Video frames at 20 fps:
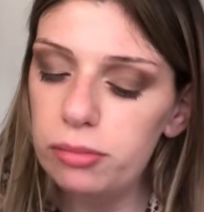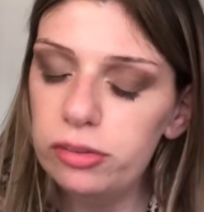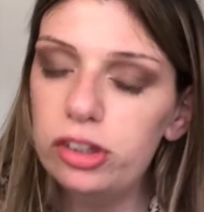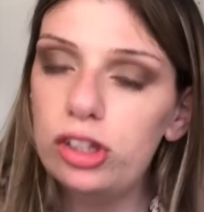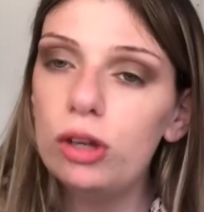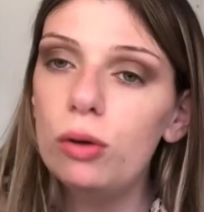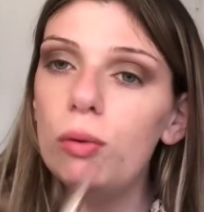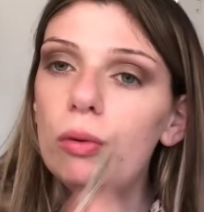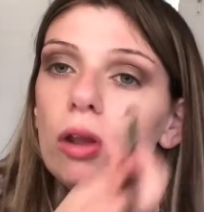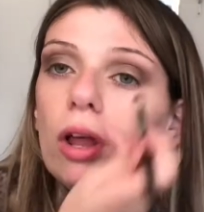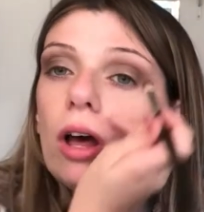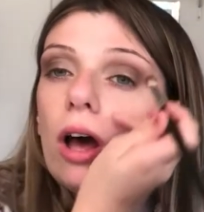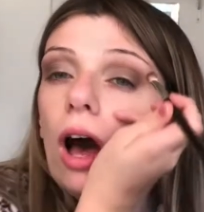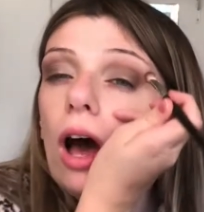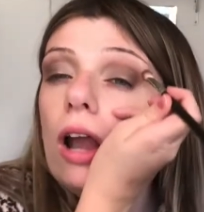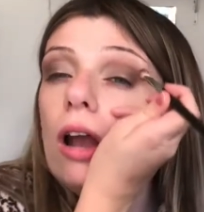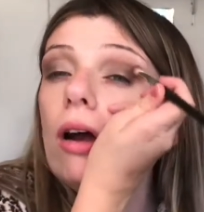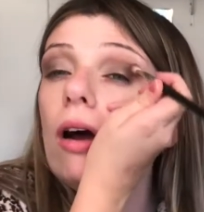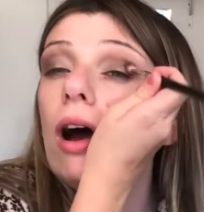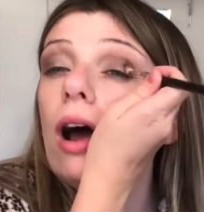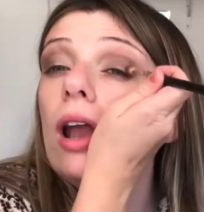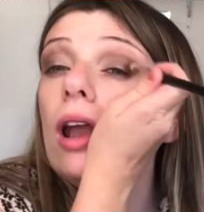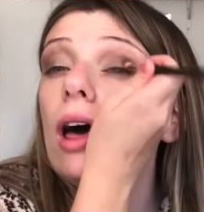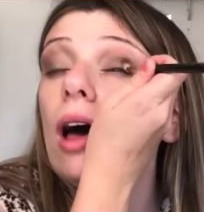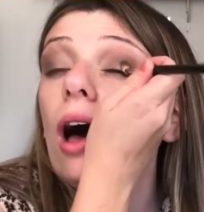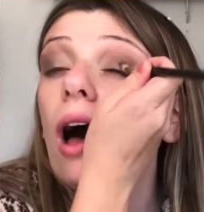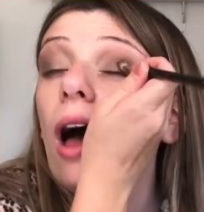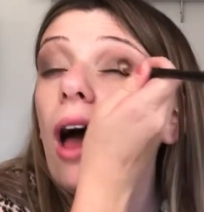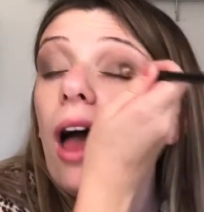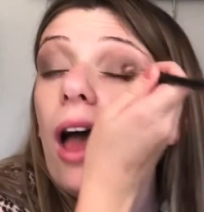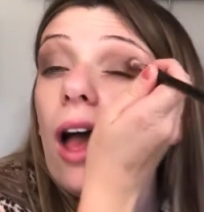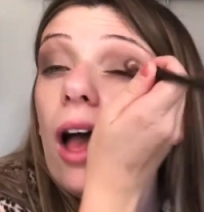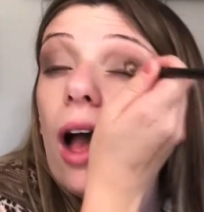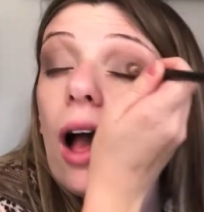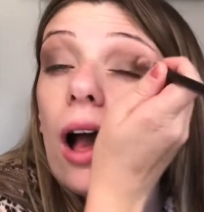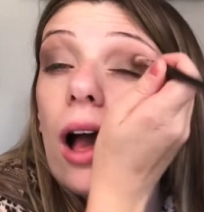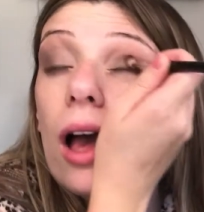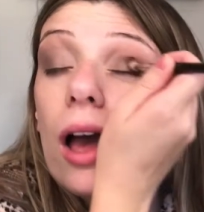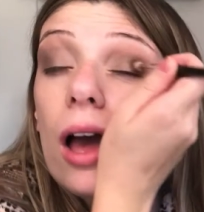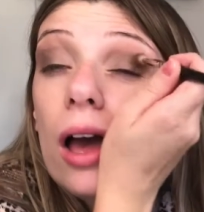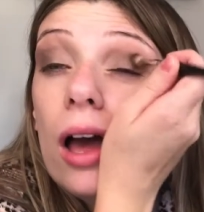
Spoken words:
till the colour I like.